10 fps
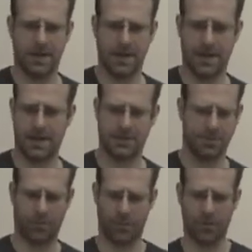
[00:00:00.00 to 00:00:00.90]
And De
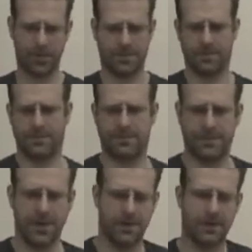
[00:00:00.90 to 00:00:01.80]
Moor,
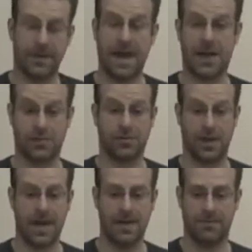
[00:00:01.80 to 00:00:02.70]
they're in the natural
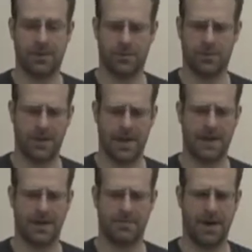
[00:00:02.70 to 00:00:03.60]
camp. They're
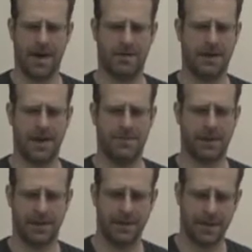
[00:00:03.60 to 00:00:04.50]
organic,
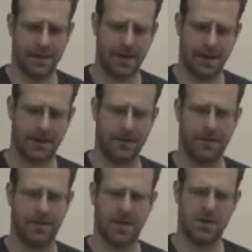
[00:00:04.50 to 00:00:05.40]
biodynamic, and
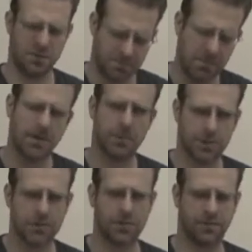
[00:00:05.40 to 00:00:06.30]
they use minimal
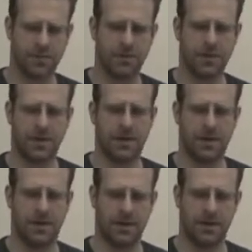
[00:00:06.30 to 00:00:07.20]
sulfur
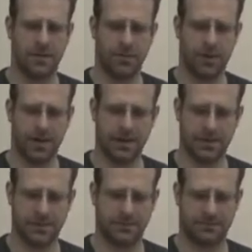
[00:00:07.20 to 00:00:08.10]
in their
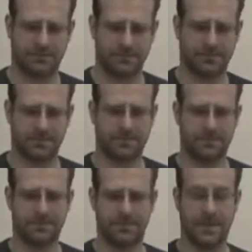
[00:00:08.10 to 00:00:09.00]
wines.
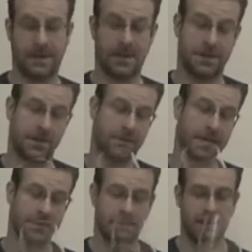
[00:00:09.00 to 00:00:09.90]
Let's
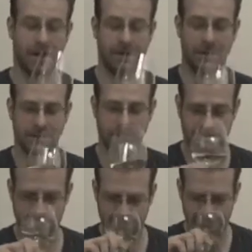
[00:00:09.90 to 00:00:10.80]
see how it
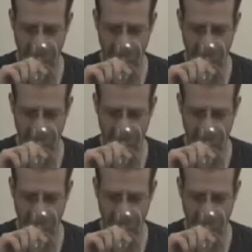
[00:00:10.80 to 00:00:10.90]
is.